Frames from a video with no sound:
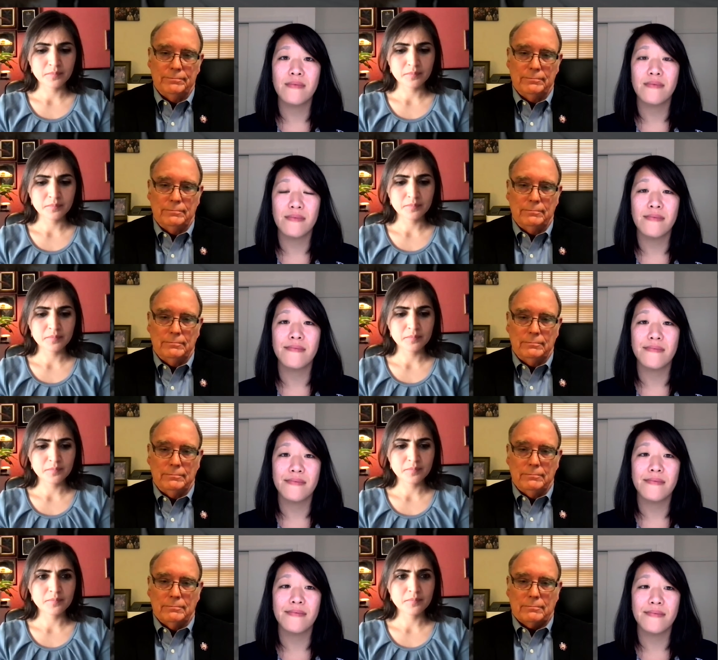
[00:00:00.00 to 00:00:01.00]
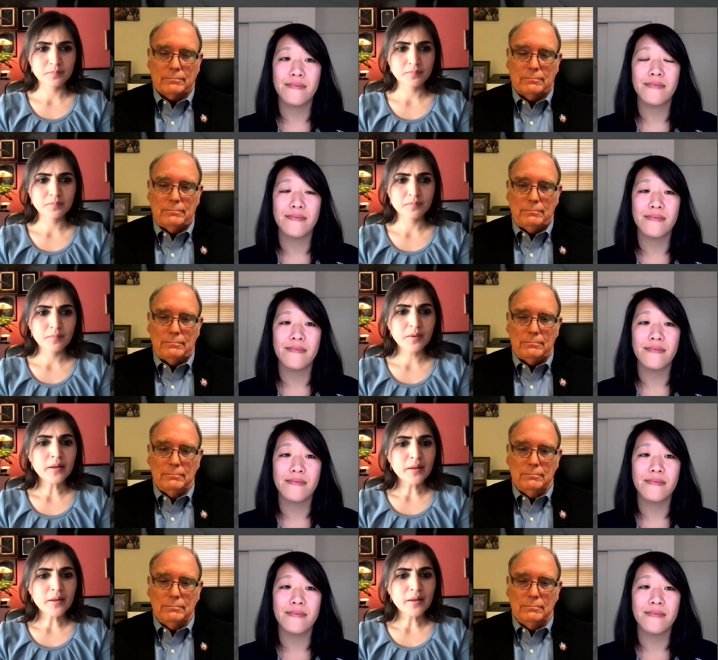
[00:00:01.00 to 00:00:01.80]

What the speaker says: [no speech]